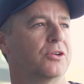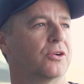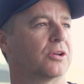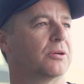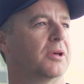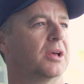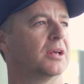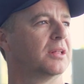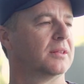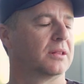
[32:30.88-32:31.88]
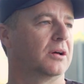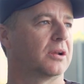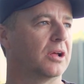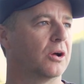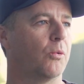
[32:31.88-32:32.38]
you got
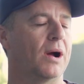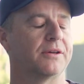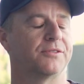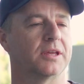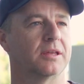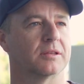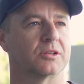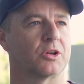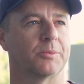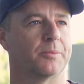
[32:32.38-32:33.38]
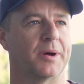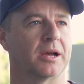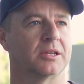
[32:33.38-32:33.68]
a way of thinking at the top of the mark?